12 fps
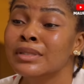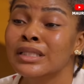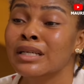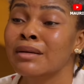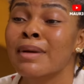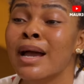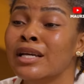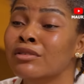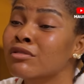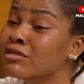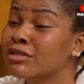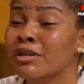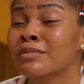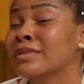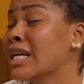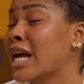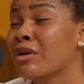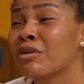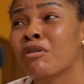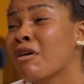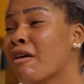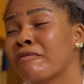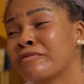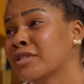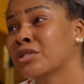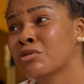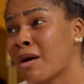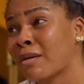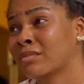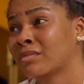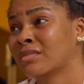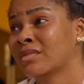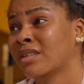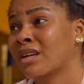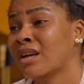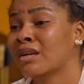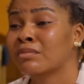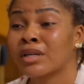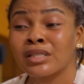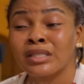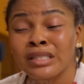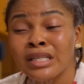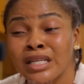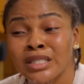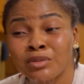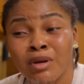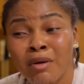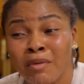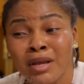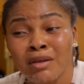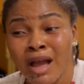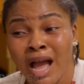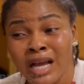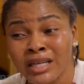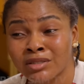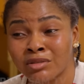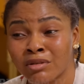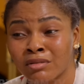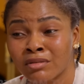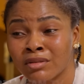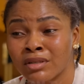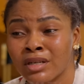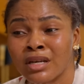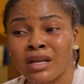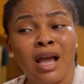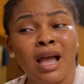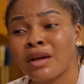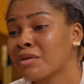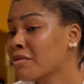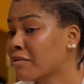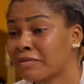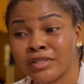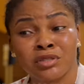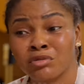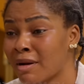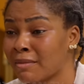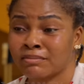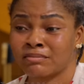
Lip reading: me, say, man, I do something, I know, come feed you. But you see this one where you ask, so, I know, feed you.